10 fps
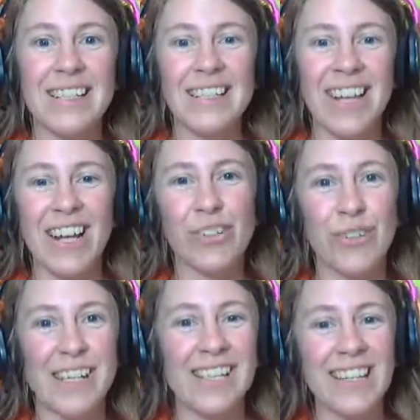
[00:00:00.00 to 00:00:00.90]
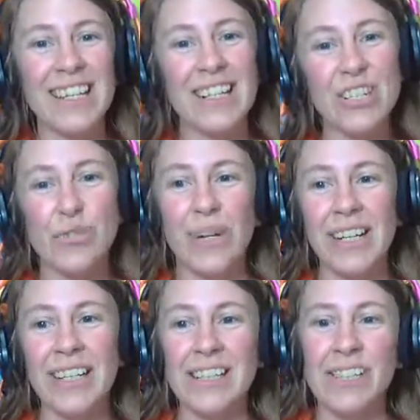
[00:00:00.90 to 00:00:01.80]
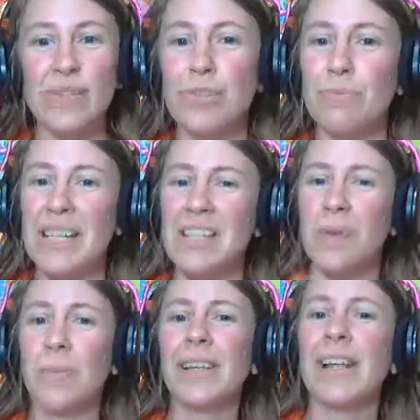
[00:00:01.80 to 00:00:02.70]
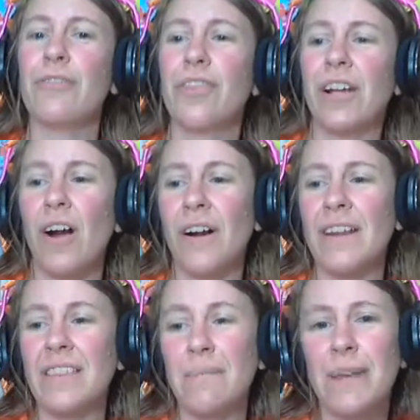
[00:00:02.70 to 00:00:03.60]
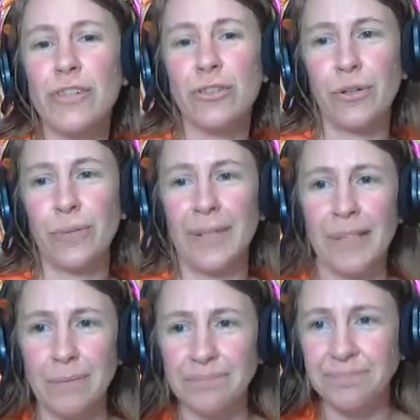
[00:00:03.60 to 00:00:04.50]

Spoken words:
categories that they can join into based on what level they are in the major curriculum,